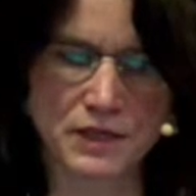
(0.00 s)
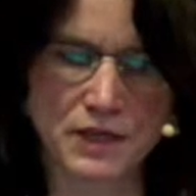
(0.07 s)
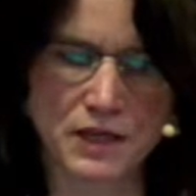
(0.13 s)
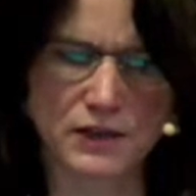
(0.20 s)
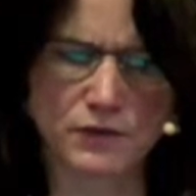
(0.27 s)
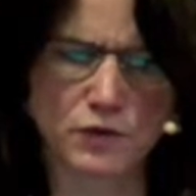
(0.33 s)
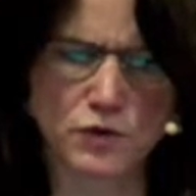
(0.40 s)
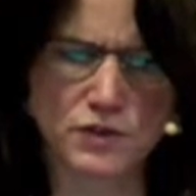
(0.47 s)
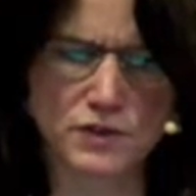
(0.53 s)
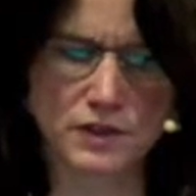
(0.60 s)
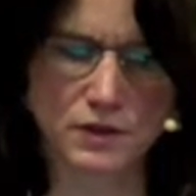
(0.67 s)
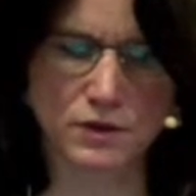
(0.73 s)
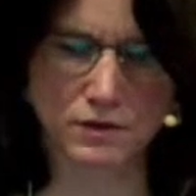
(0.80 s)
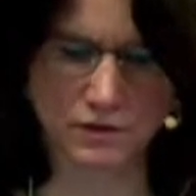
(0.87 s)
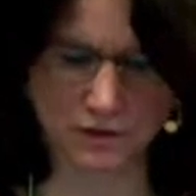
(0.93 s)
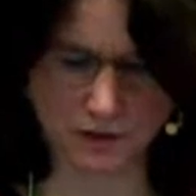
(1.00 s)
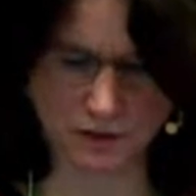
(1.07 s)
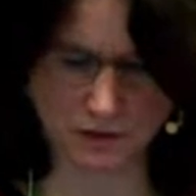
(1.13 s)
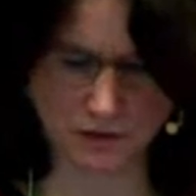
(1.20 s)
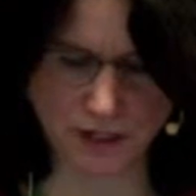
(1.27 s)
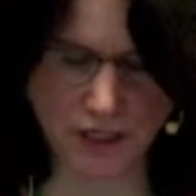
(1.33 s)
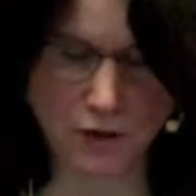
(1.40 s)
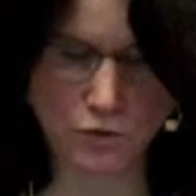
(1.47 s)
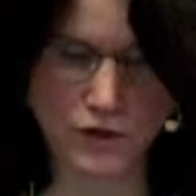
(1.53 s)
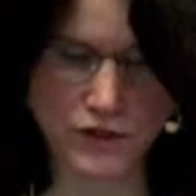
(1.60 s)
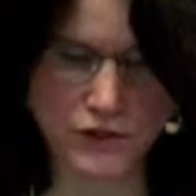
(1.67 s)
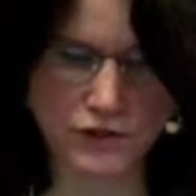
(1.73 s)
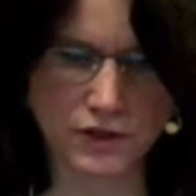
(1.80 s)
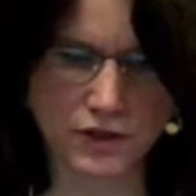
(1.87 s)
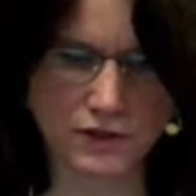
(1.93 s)
And of course, the key
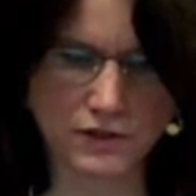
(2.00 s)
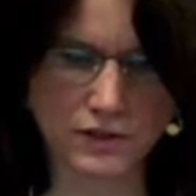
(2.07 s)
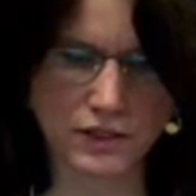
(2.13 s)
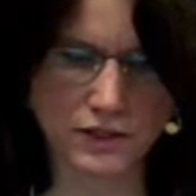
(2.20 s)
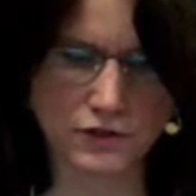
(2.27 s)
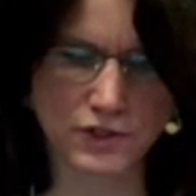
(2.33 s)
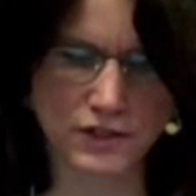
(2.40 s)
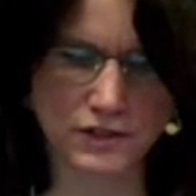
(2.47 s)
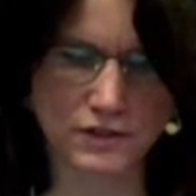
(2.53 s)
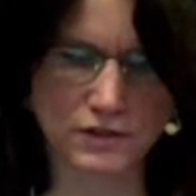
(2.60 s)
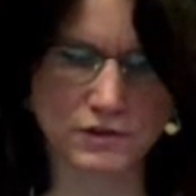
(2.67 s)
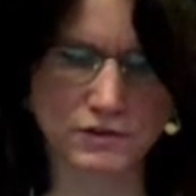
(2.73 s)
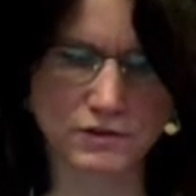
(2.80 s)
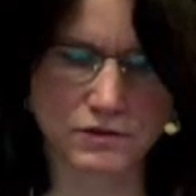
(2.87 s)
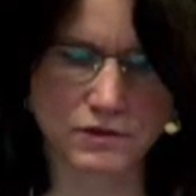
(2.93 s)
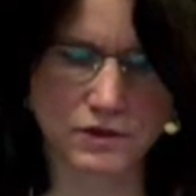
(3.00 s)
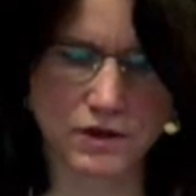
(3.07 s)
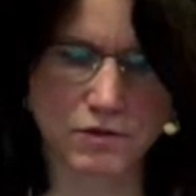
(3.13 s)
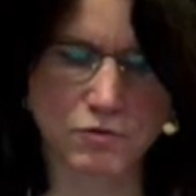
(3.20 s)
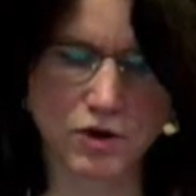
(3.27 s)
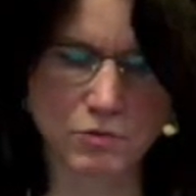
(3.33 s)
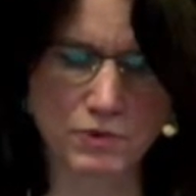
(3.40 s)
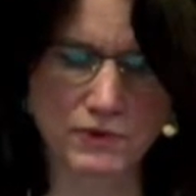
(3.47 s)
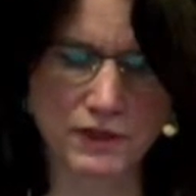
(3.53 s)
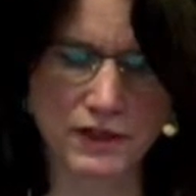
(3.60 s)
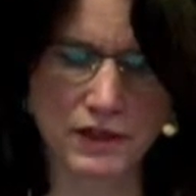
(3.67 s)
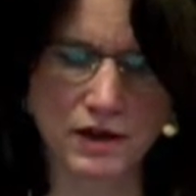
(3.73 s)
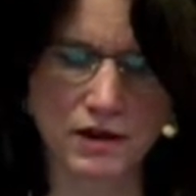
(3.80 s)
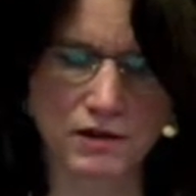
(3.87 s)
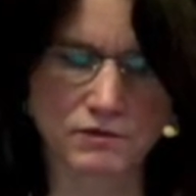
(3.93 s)
question are the teachers, how open they
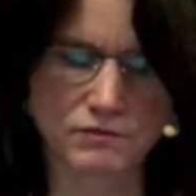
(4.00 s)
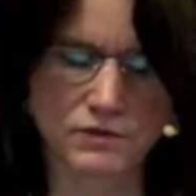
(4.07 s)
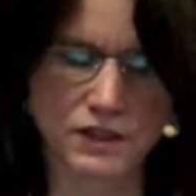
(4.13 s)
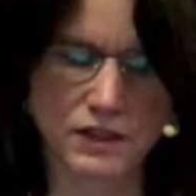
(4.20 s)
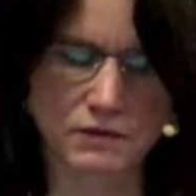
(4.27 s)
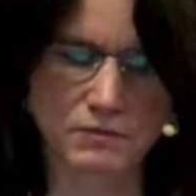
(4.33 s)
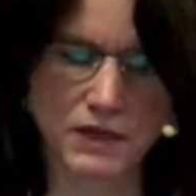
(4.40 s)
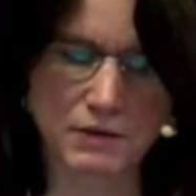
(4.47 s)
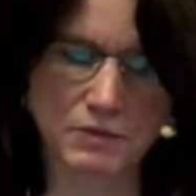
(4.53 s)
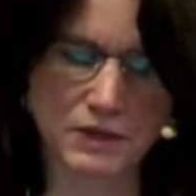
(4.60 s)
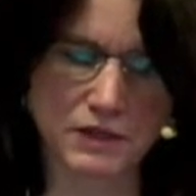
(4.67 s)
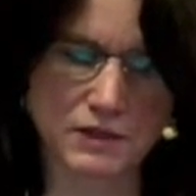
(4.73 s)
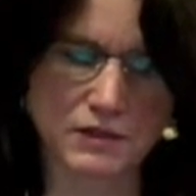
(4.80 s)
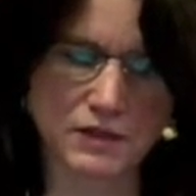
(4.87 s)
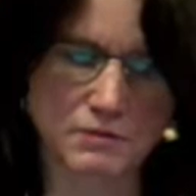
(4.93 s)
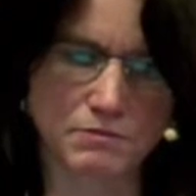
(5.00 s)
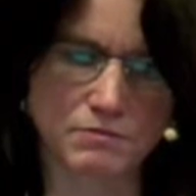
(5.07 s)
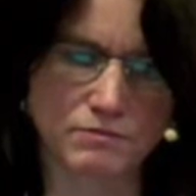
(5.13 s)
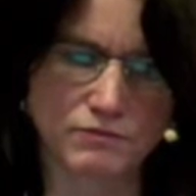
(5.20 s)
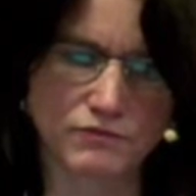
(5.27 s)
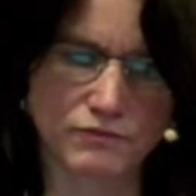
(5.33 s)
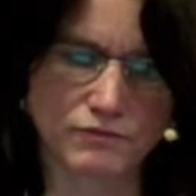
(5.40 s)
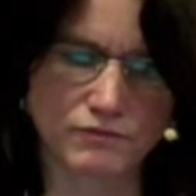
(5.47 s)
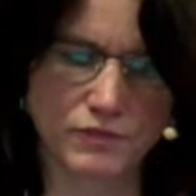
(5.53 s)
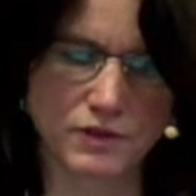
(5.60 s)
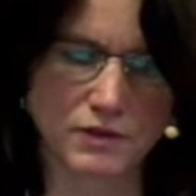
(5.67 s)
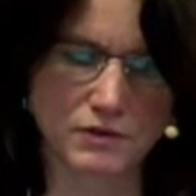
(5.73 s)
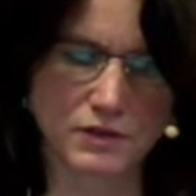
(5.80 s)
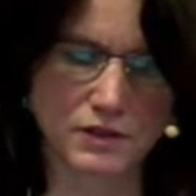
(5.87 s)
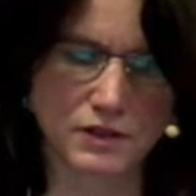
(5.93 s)
are, and maybe in
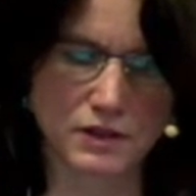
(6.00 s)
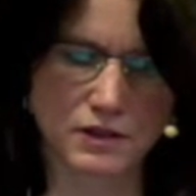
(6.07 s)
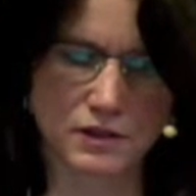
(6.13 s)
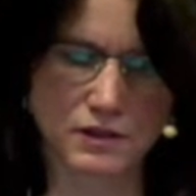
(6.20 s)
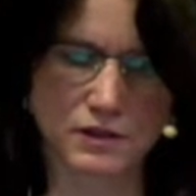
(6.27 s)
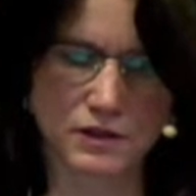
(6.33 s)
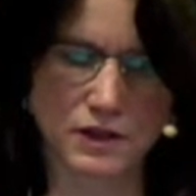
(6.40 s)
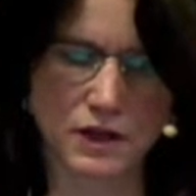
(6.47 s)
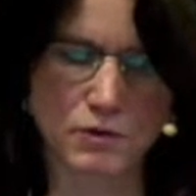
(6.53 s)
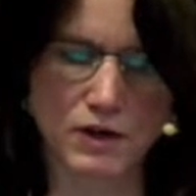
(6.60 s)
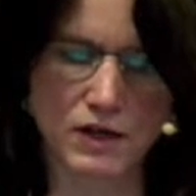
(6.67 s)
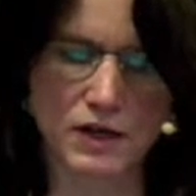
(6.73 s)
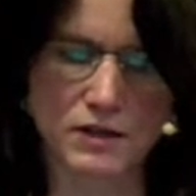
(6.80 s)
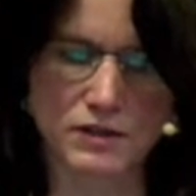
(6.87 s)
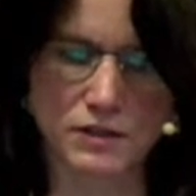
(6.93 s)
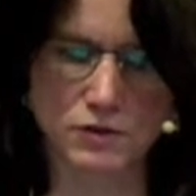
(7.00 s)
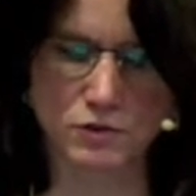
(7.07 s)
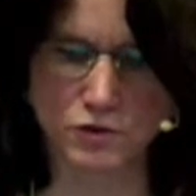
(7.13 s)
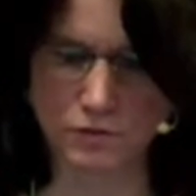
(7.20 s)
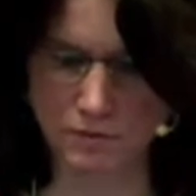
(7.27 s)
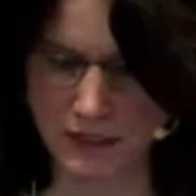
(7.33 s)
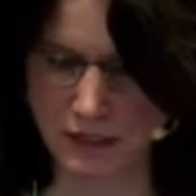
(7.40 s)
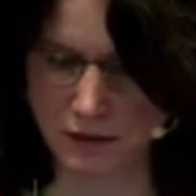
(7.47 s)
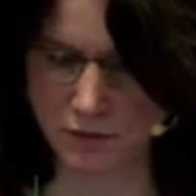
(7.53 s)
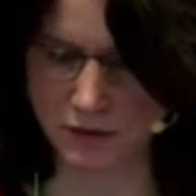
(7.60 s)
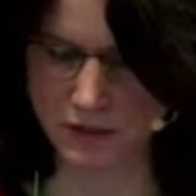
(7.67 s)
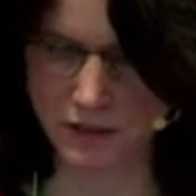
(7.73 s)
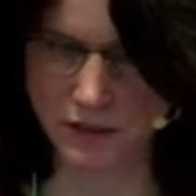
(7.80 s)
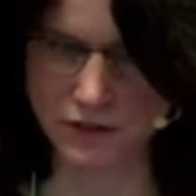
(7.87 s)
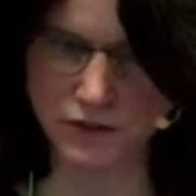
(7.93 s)
the lower classes also bilingual
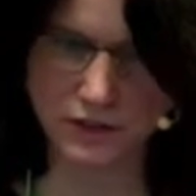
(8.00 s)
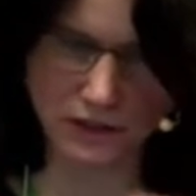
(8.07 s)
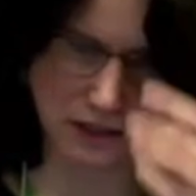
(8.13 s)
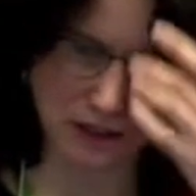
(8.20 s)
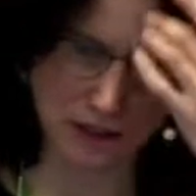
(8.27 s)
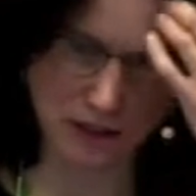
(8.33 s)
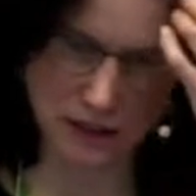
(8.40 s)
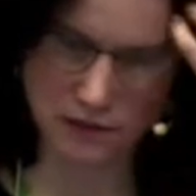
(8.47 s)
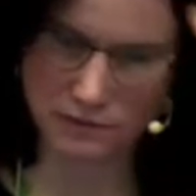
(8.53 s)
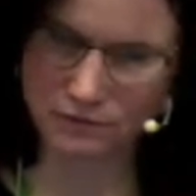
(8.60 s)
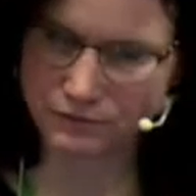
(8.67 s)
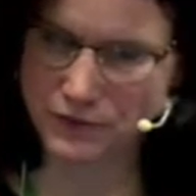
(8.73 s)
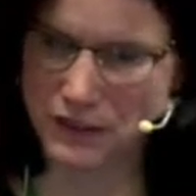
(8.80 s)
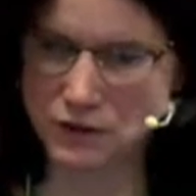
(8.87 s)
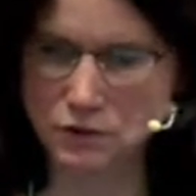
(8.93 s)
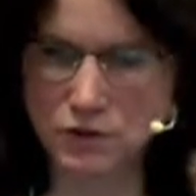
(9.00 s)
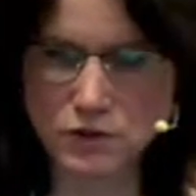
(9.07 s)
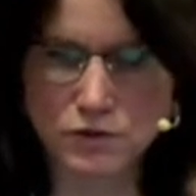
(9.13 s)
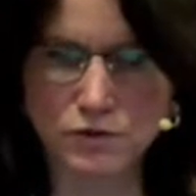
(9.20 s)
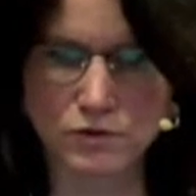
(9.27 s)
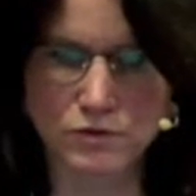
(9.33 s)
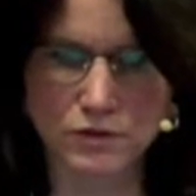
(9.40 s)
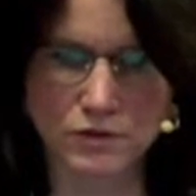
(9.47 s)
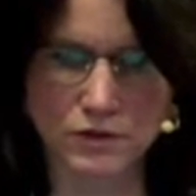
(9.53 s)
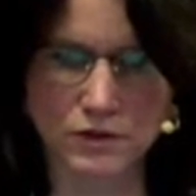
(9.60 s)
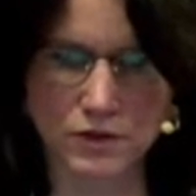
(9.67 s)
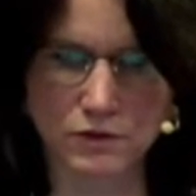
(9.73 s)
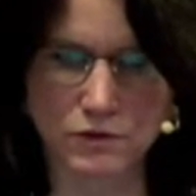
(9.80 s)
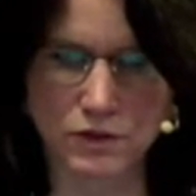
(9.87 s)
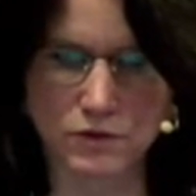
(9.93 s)
teachers are needed in order
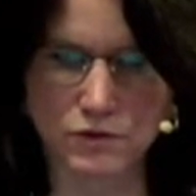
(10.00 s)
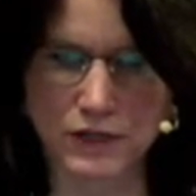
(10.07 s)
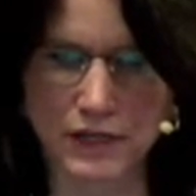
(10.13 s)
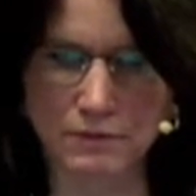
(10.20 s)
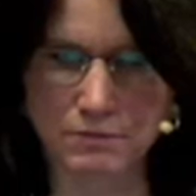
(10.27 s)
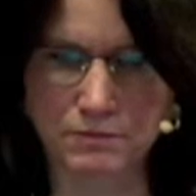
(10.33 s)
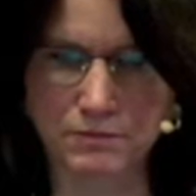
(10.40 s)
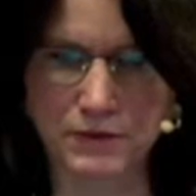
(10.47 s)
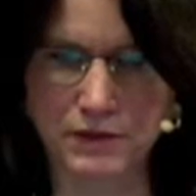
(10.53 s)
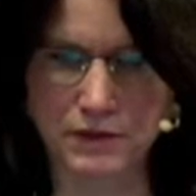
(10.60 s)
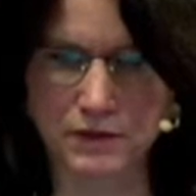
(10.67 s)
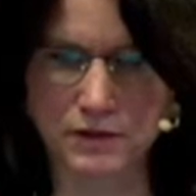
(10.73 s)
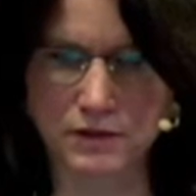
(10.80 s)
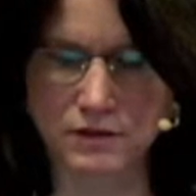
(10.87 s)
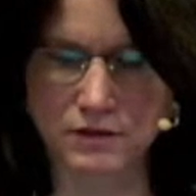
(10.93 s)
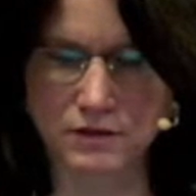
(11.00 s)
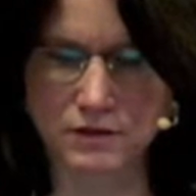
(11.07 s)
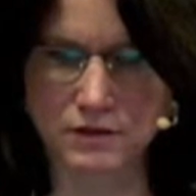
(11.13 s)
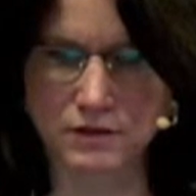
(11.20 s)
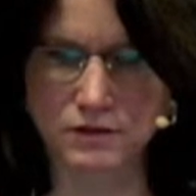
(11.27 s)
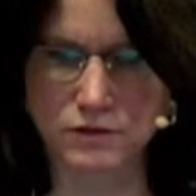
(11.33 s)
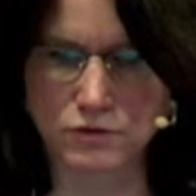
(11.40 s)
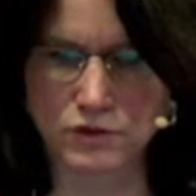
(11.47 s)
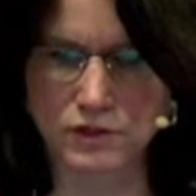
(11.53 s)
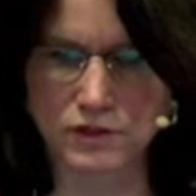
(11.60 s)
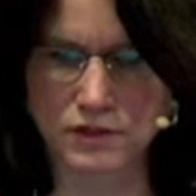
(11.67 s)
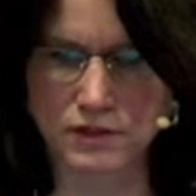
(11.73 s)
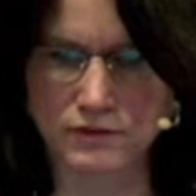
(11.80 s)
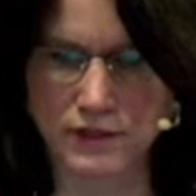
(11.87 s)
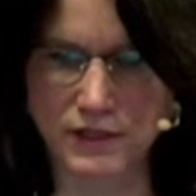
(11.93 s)
to help
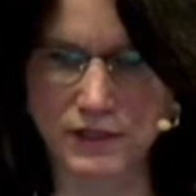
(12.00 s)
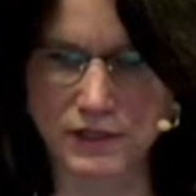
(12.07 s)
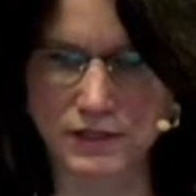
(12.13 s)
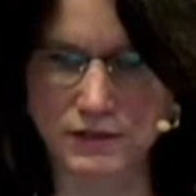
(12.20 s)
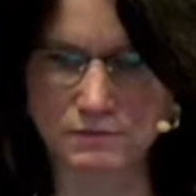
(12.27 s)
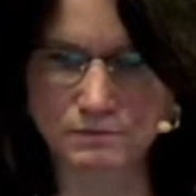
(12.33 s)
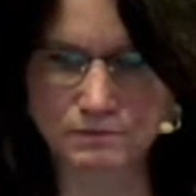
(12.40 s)
students if they need.